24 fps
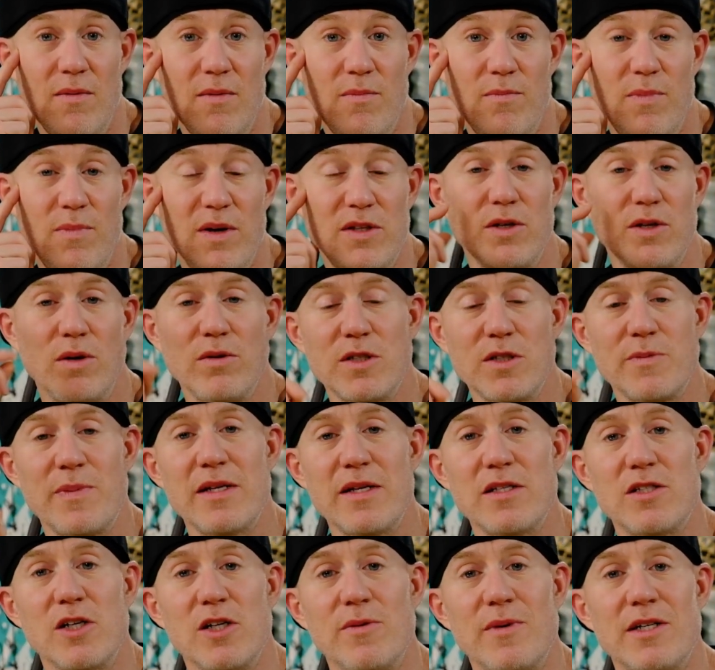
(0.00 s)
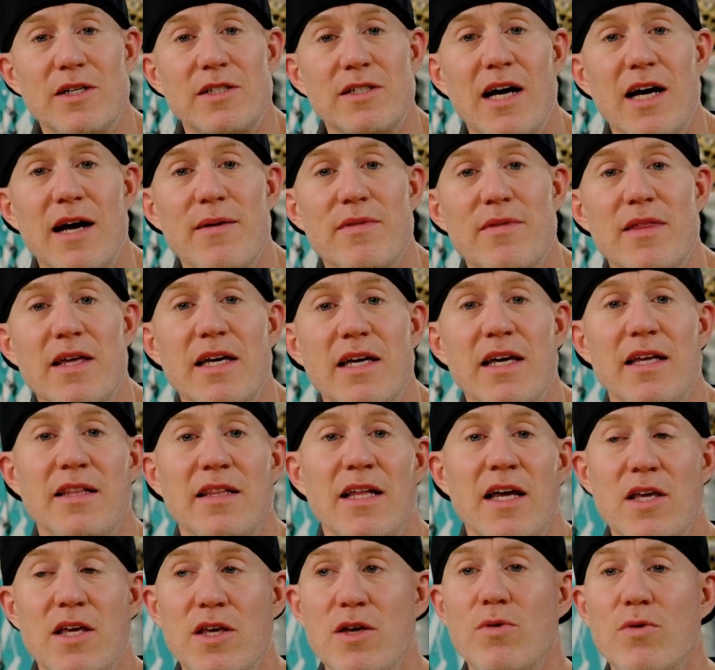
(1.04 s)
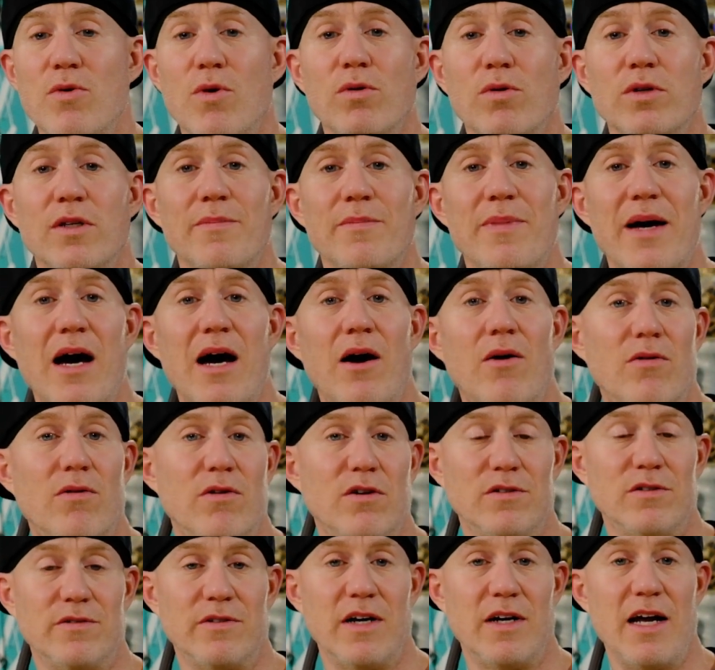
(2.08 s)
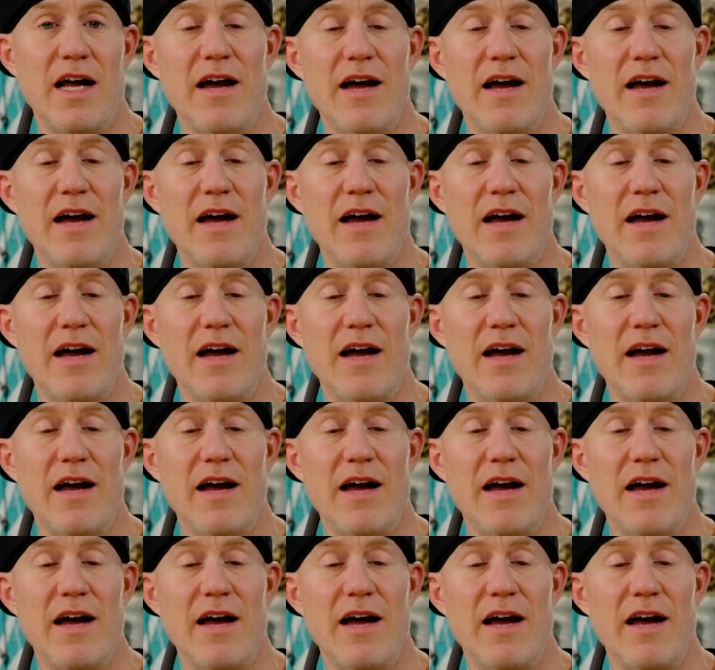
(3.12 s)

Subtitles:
But don't spend so much time thinking that you hold the power over